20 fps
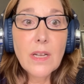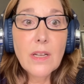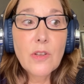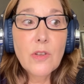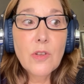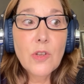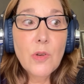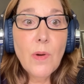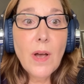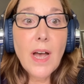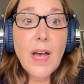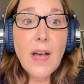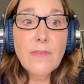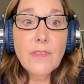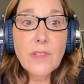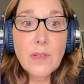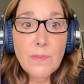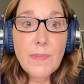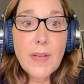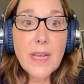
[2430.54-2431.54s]
you
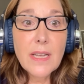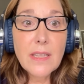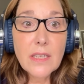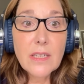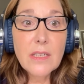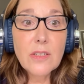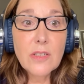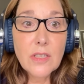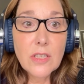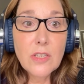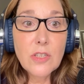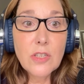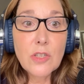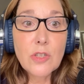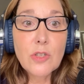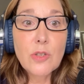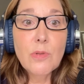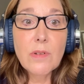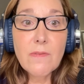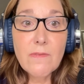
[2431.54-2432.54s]
have to make the
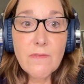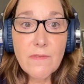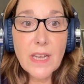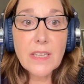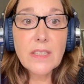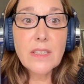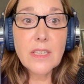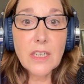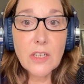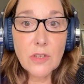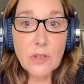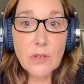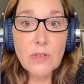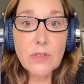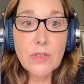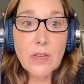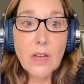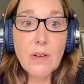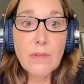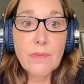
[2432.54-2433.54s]
decision to invest in
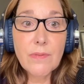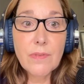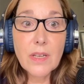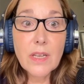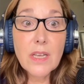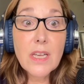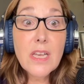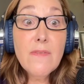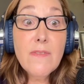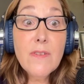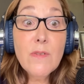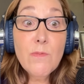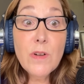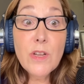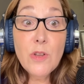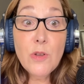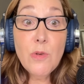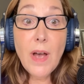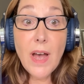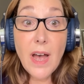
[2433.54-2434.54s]
yourself, even
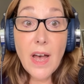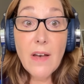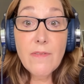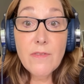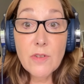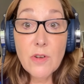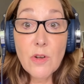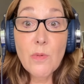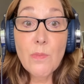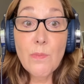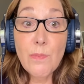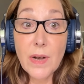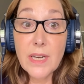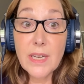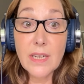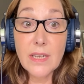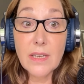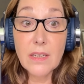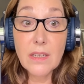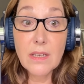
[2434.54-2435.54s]
when you have no
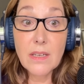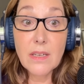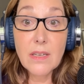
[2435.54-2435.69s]
money.